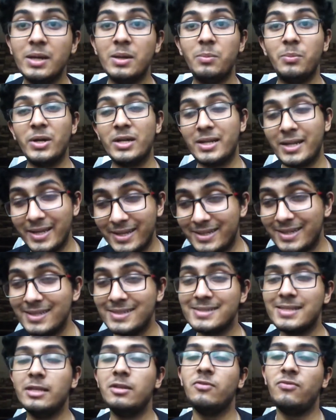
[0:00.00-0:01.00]
but it
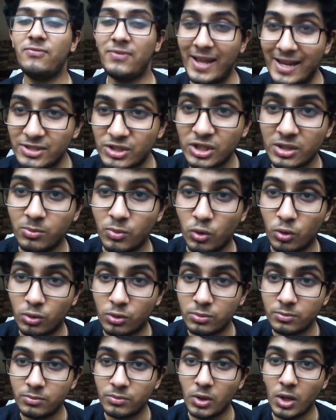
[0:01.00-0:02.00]
is in flashing mode.
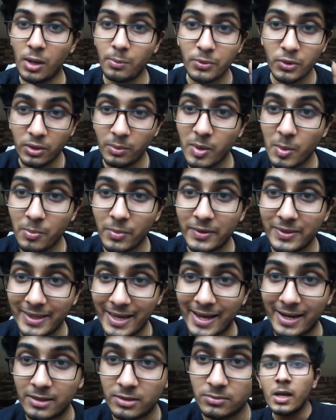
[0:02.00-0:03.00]
You have to remember
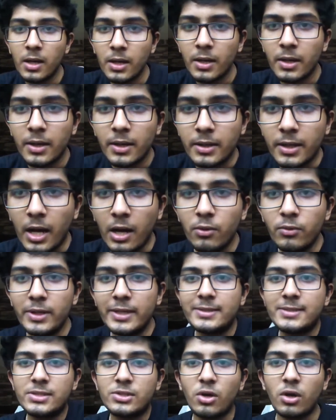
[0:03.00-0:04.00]
that. Now
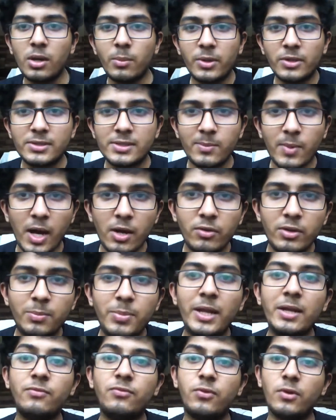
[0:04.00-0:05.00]
let's talk about some IoT
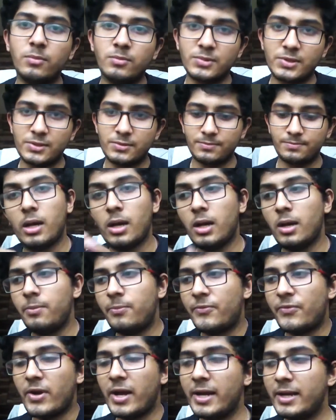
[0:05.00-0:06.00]
platforms. I have
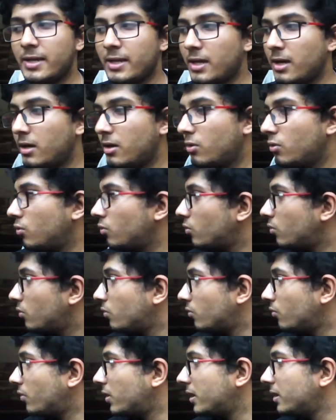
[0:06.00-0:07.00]
tried
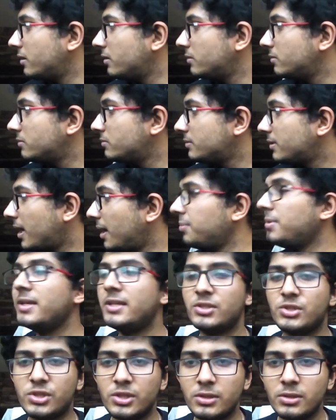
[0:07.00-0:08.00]
one
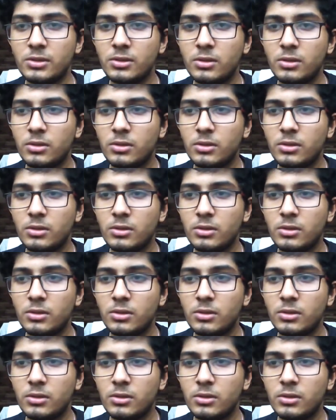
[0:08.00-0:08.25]
application